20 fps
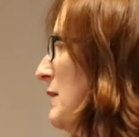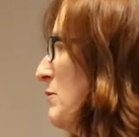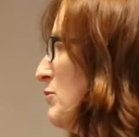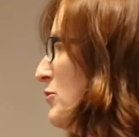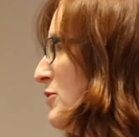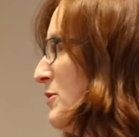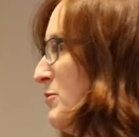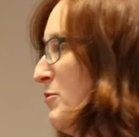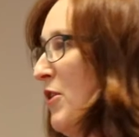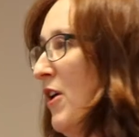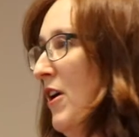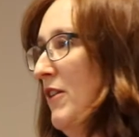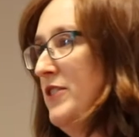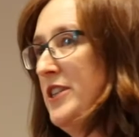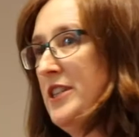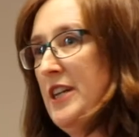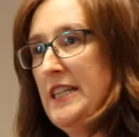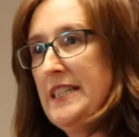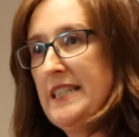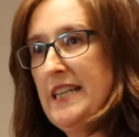Liberals'
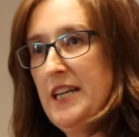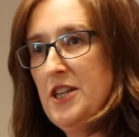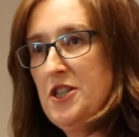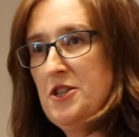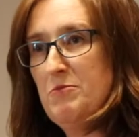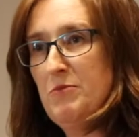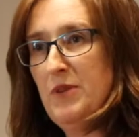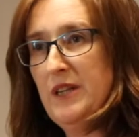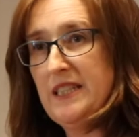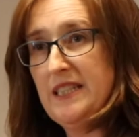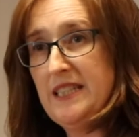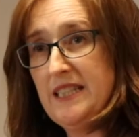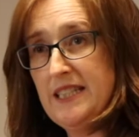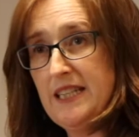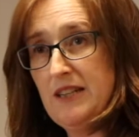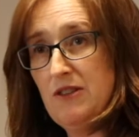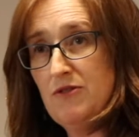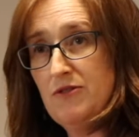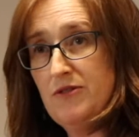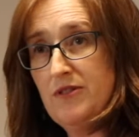privatisation by
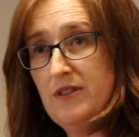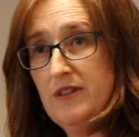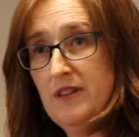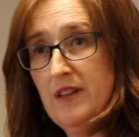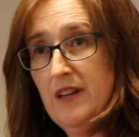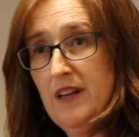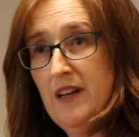stealth,